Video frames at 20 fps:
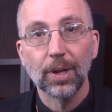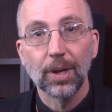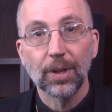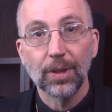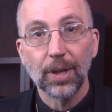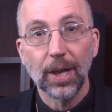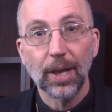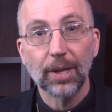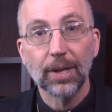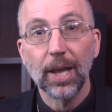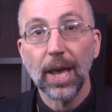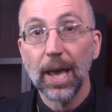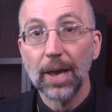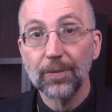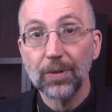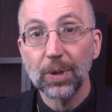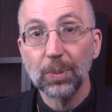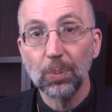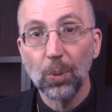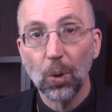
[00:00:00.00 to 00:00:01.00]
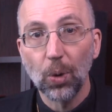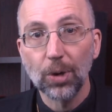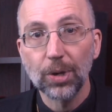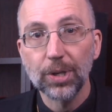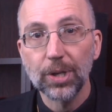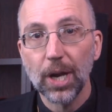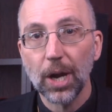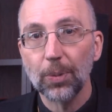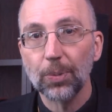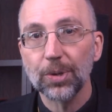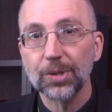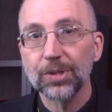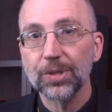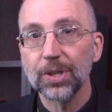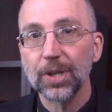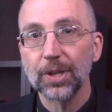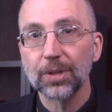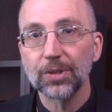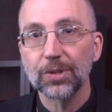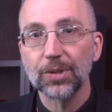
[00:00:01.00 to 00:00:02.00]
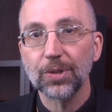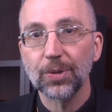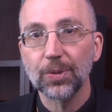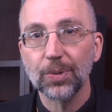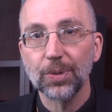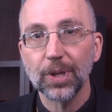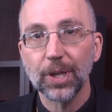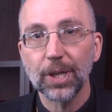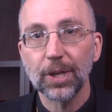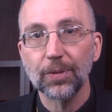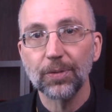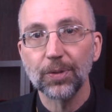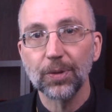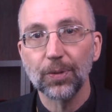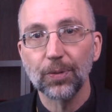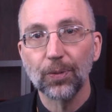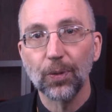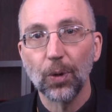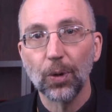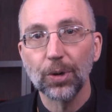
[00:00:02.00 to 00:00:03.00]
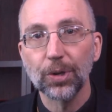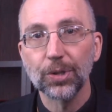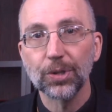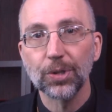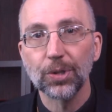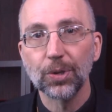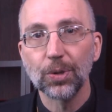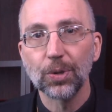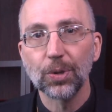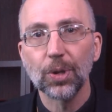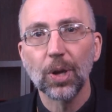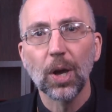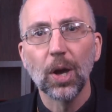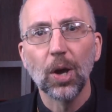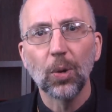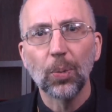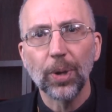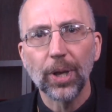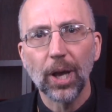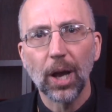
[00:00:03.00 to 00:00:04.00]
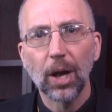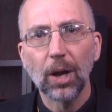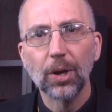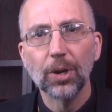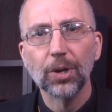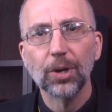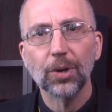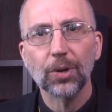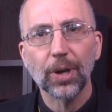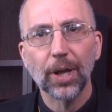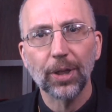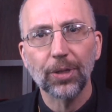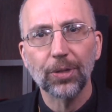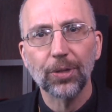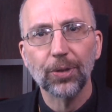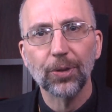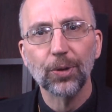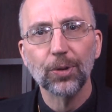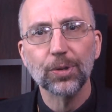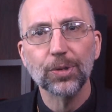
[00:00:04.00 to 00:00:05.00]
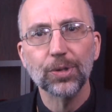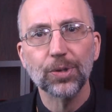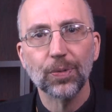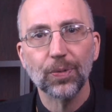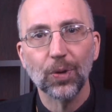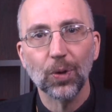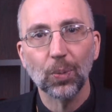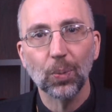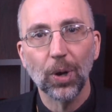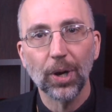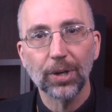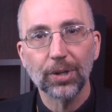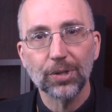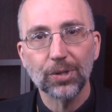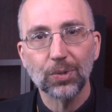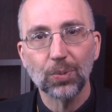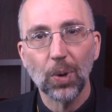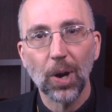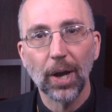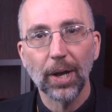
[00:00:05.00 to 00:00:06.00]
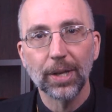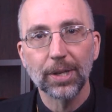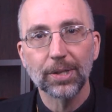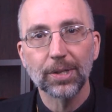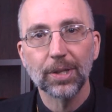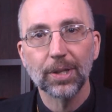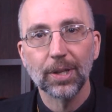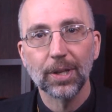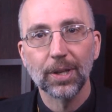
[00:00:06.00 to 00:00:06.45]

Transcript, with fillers: Then, having mourned our sins through the gift of fortitude, we hunger and thirst for what is right.